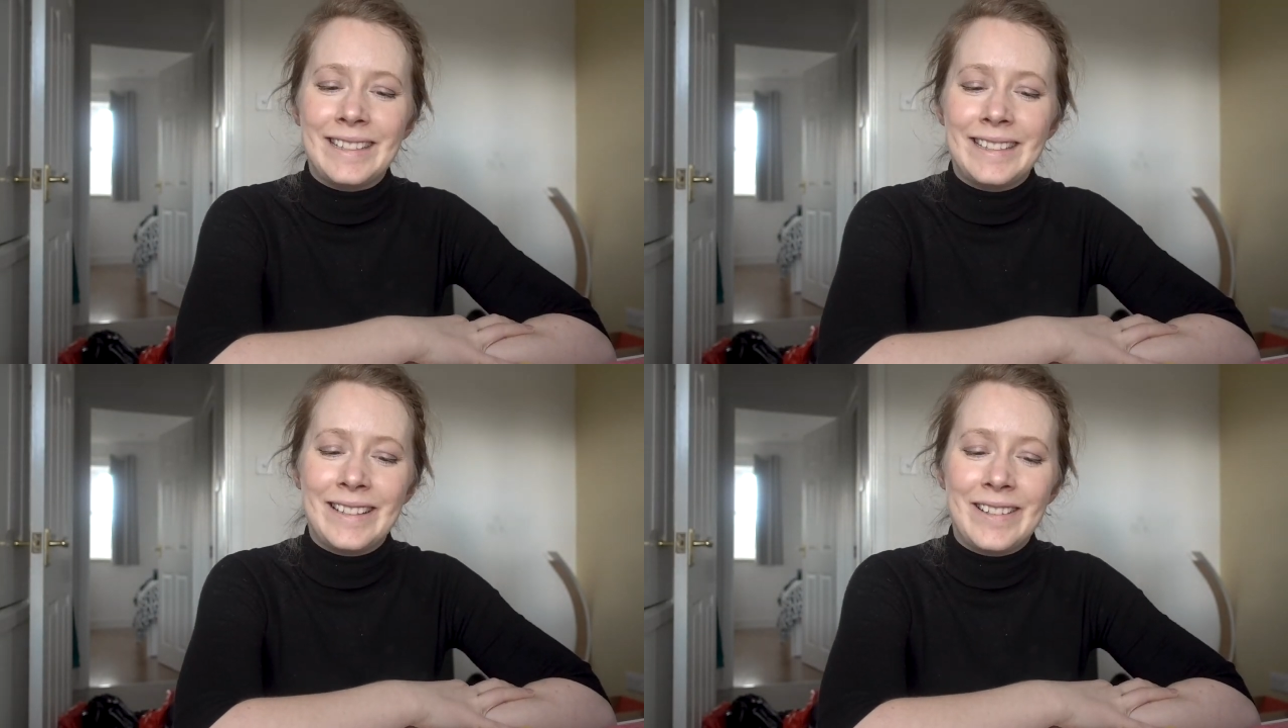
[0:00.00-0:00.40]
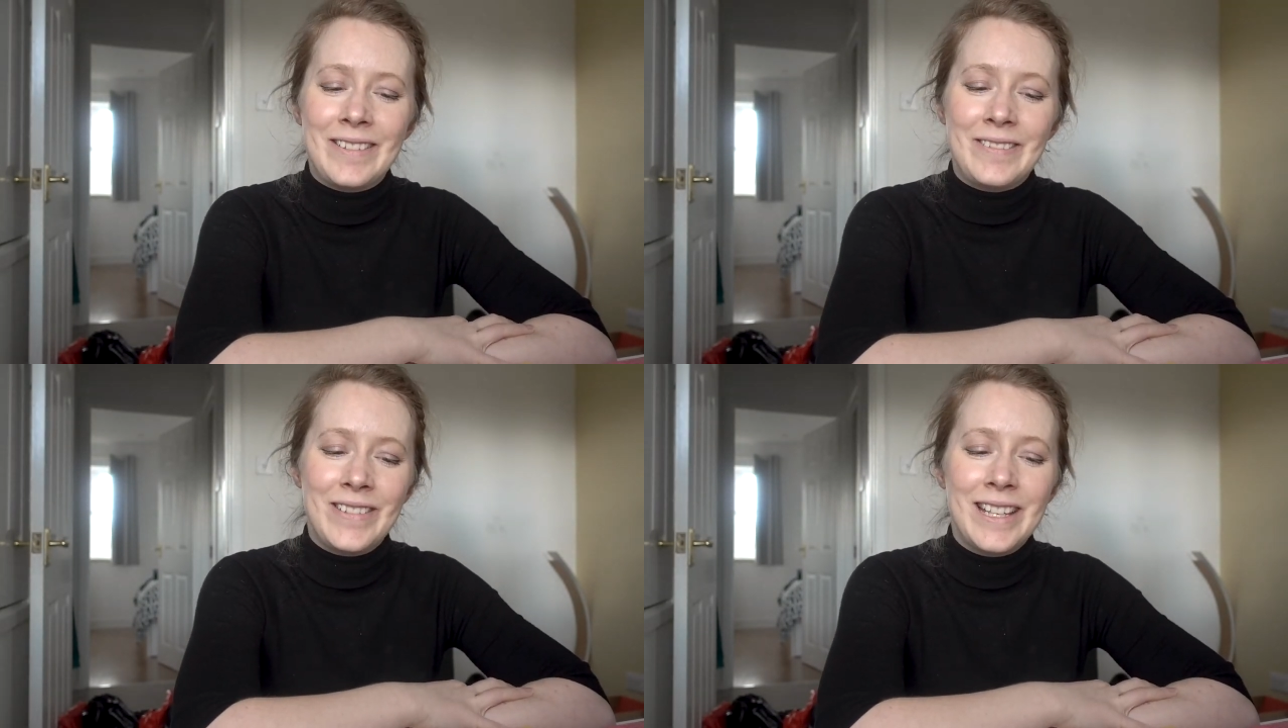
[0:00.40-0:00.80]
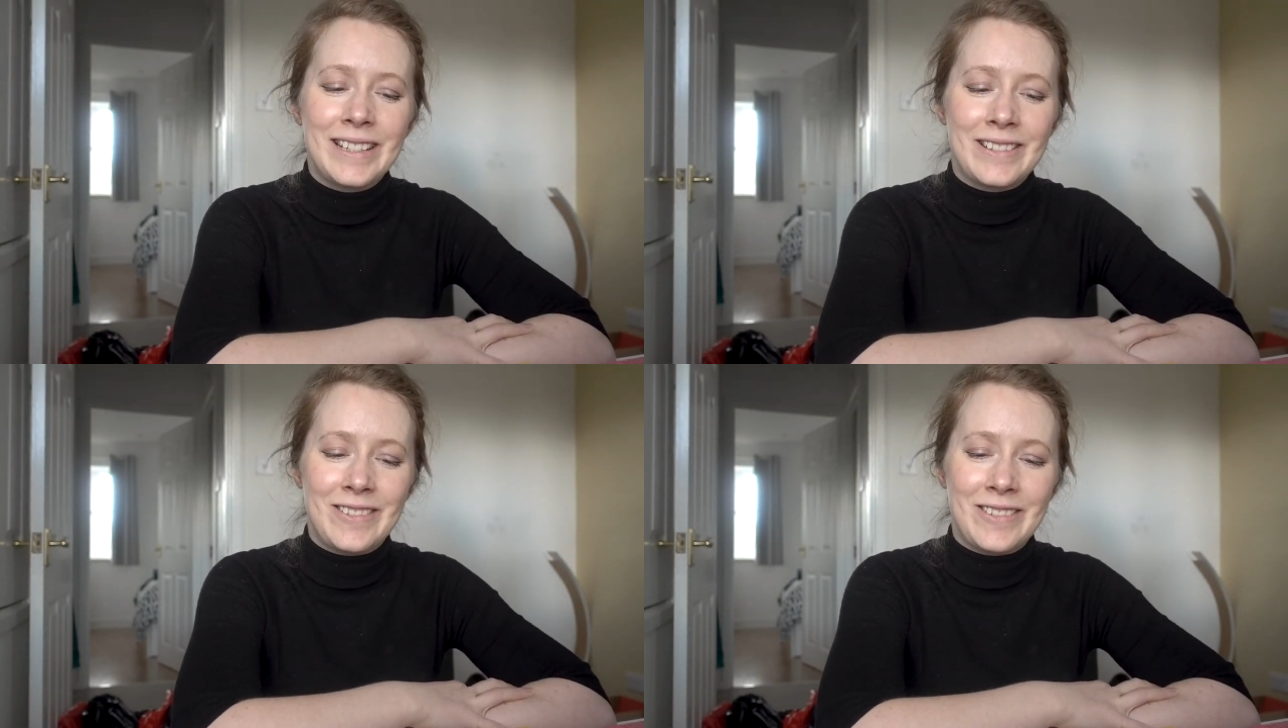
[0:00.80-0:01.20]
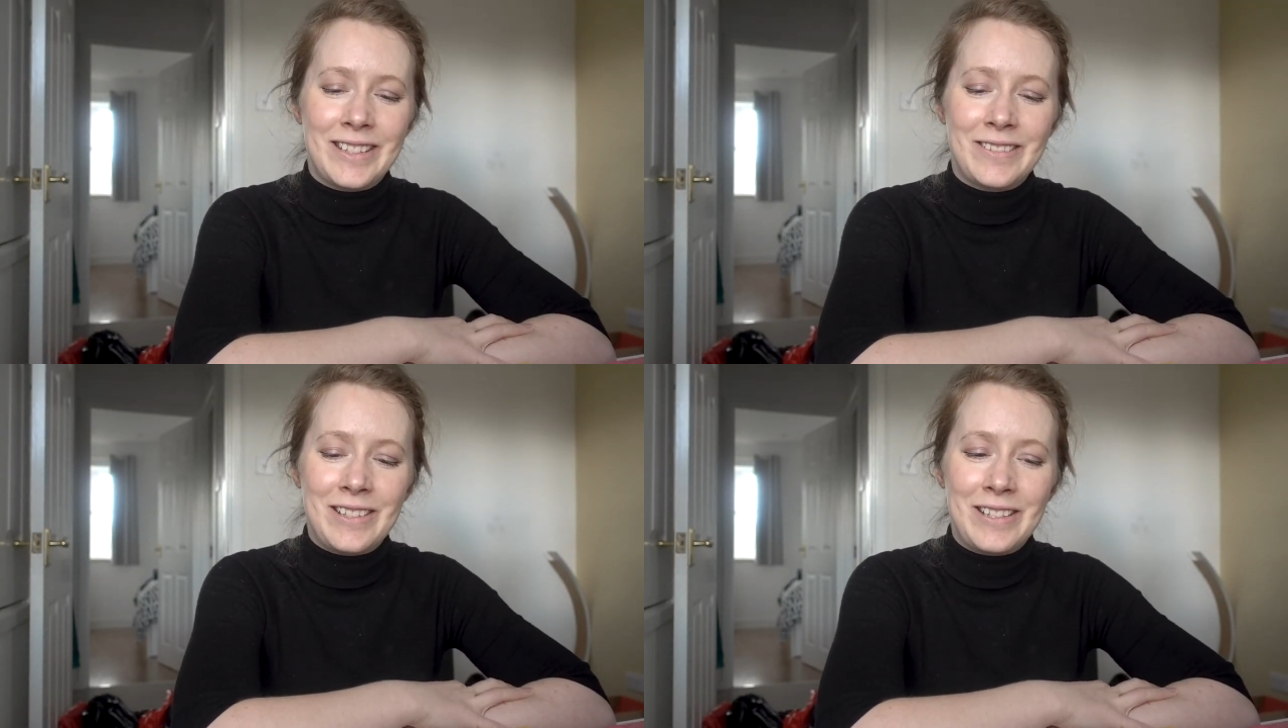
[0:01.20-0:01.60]
So fingers
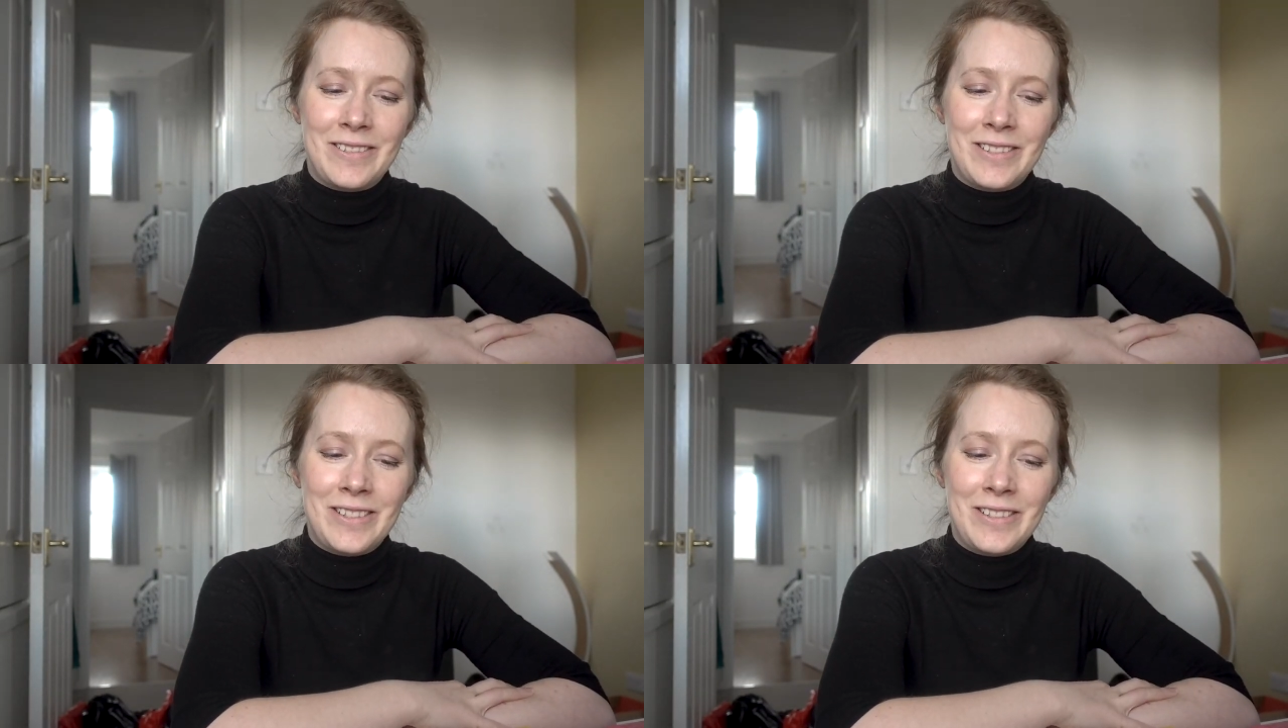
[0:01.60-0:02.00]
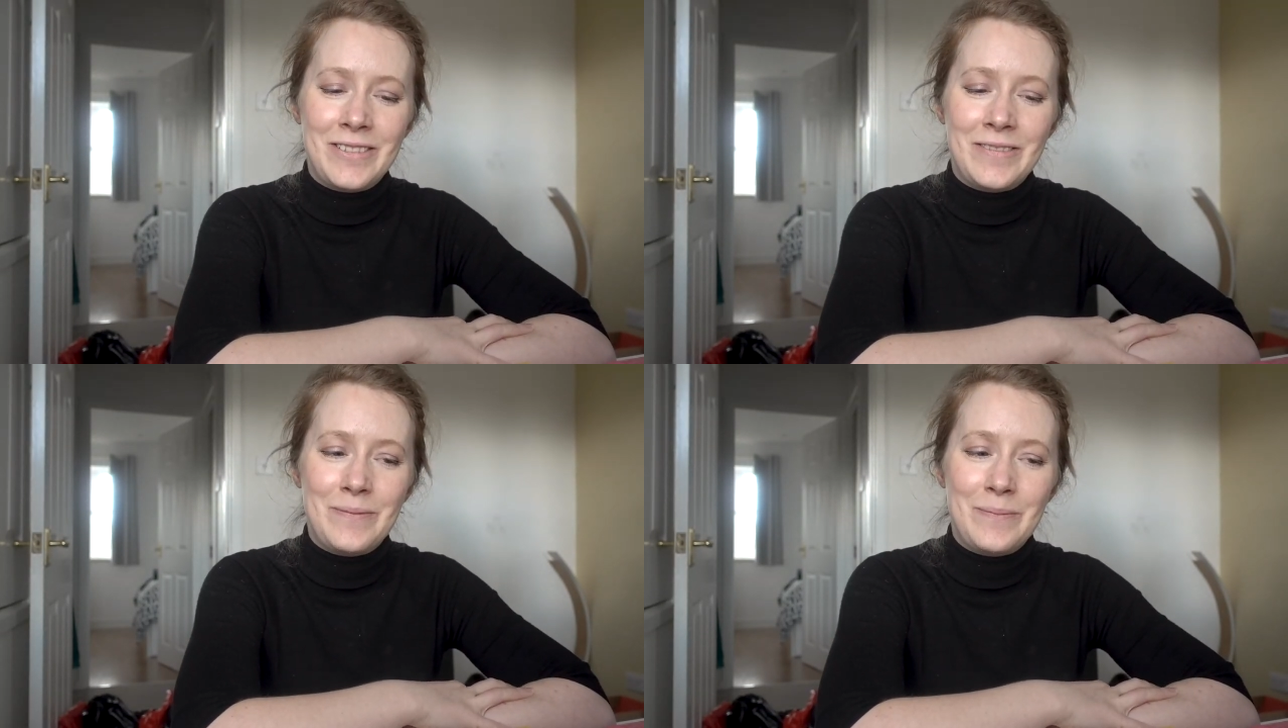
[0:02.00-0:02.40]
crossed we're not too